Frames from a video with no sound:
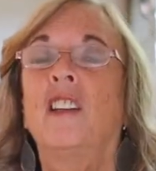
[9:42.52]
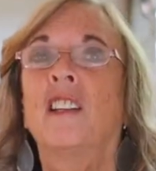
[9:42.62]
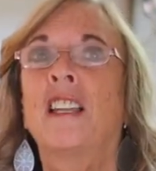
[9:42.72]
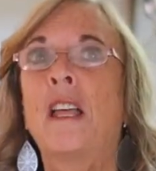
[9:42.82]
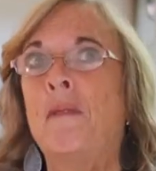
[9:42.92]

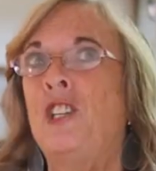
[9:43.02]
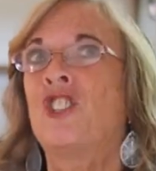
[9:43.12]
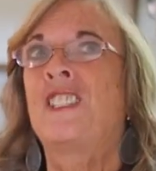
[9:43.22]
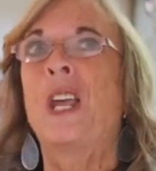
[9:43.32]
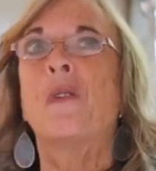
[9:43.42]
Let me
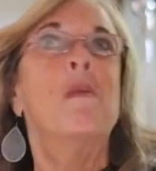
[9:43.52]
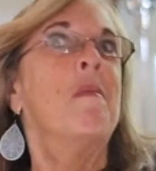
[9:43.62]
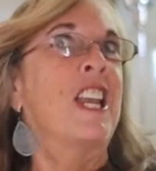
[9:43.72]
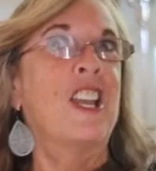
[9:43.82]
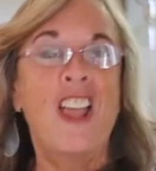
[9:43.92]
just say we
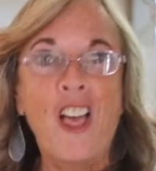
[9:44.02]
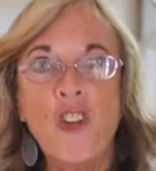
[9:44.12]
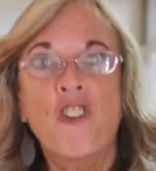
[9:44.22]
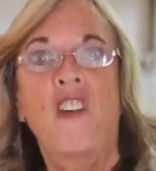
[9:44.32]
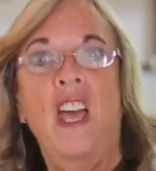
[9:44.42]
met
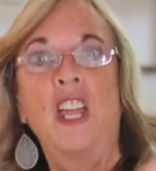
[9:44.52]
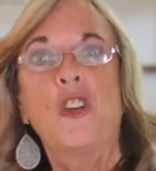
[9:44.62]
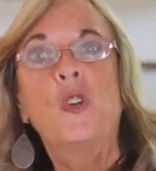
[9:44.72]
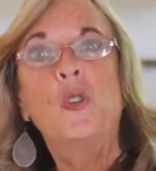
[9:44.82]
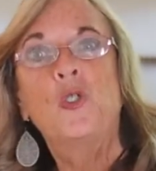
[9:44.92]
another vet
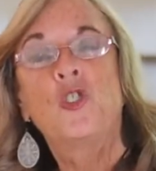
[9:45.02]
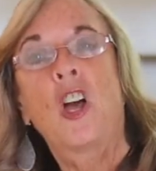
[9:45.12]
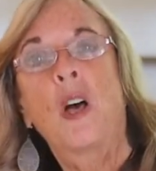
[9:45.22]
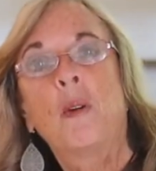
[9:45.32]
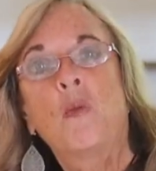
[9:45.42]
whose
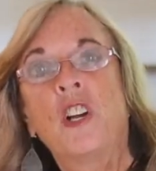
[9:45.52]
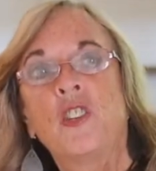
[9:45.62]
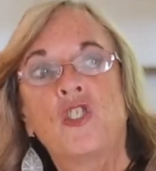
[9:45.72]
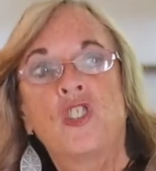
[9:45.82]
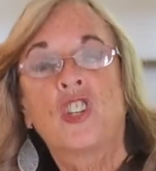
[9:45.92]
job it
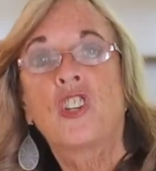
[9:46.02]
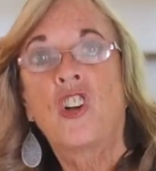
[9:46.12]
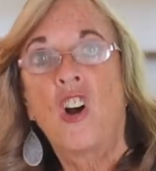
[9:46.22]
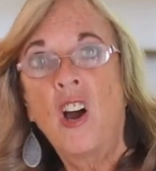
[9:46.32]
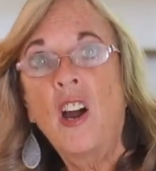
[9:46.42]
was to
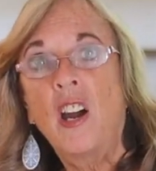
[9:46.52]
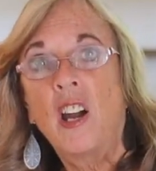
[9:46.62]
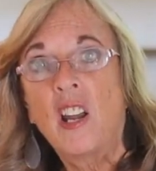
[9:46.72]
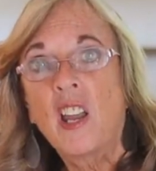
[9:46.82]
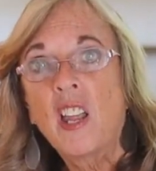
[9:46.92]

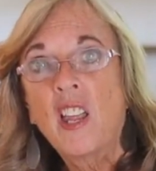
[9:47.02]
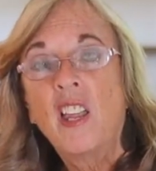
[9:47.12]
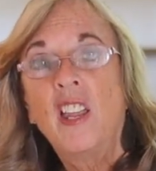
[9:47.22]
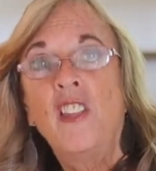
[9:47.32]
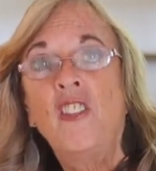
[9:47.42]
guard
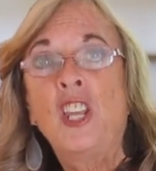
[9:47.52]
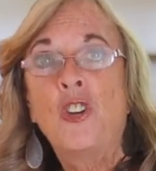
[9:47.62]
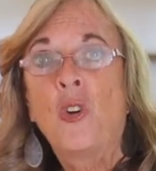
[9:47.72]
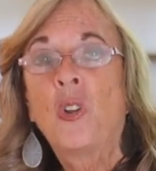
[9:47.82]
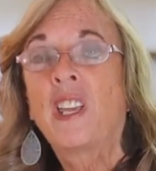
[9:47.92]
the
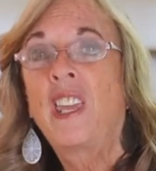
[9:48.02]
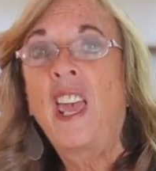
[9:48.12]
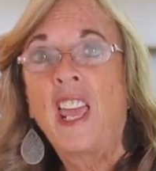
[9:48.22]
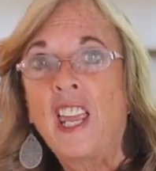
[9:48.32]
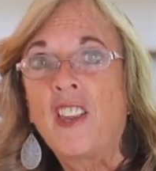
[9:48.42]
Enola
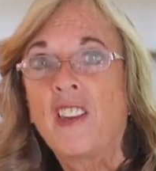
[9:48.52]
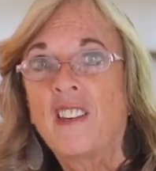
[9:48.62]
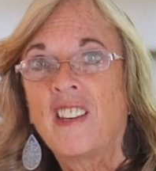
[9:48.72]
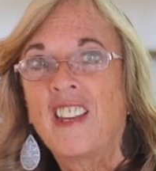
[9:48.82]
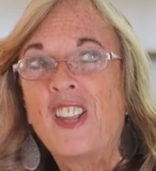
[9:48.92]
Gay
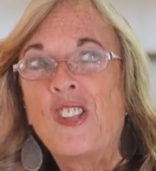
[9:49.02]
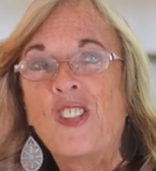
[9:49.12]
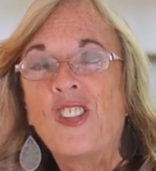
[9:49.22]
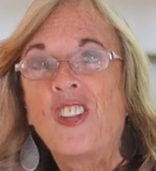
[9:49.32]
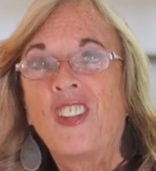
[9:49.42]

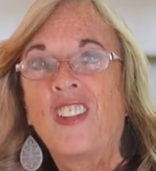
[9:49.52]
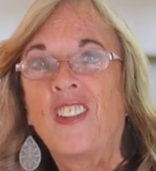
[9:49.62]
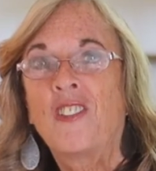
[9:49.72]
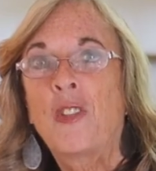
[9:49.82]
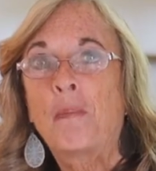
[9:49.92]

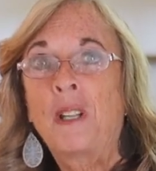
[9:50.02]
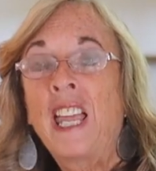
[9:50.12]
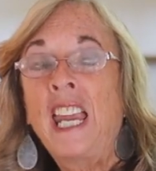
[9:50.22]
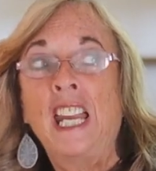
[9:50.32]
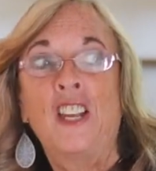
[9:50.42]
the
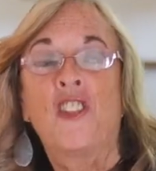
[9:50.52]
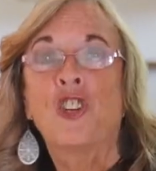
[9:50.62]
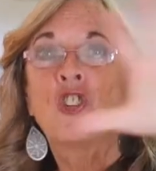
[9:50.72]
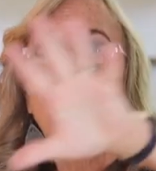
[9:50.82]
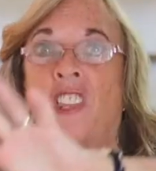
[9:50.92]
plane that
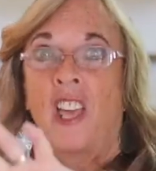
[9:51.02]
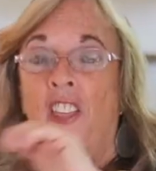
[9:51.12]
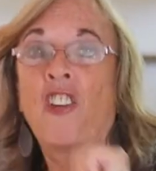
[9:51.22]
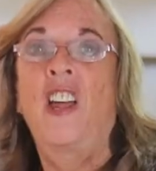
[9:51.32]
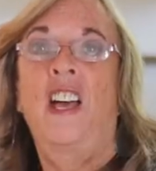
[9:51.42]
took the
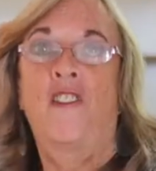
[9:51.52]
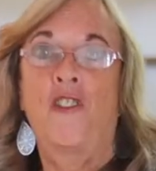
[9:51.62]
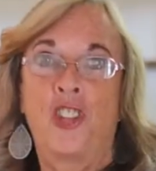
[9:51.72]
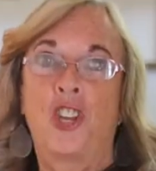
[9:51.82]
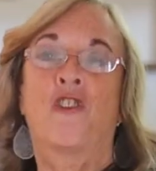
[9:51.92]
other half
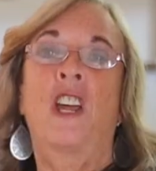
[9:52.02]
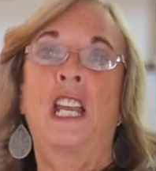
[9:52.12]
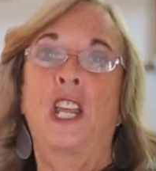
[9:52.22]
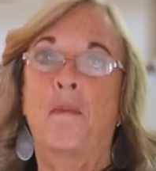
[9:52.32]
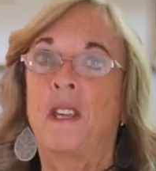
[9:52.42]
of the
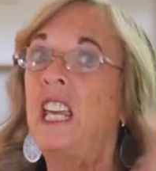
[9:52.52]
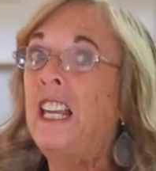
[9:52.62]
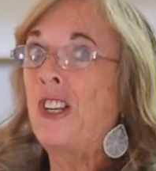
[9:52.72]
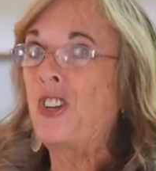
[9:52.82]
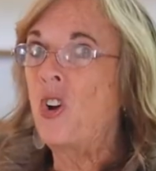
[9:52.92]
uranium. He
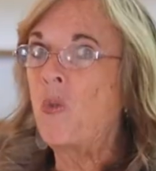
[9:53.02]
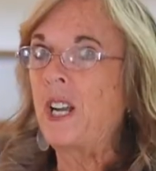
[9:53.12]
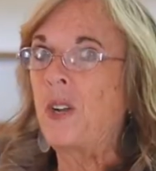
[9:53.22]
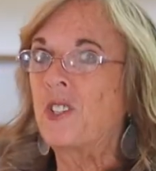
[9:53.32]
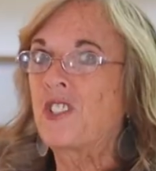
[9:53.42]
didn't know what
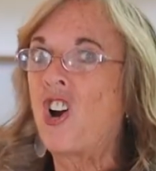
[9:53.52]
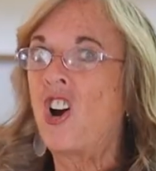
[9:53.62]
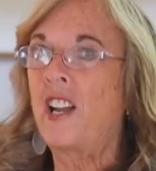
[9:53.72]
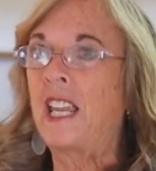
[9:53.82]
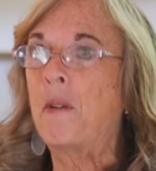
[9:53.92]
he was
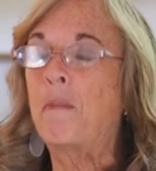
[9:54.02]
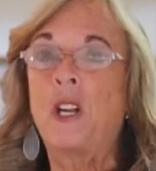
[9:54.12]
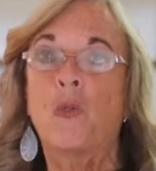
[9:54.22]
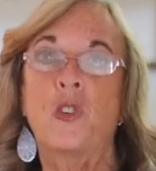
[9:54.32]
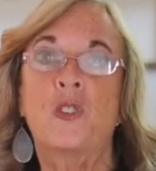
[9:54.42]
guarding, but
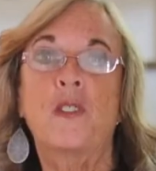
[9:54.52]
it was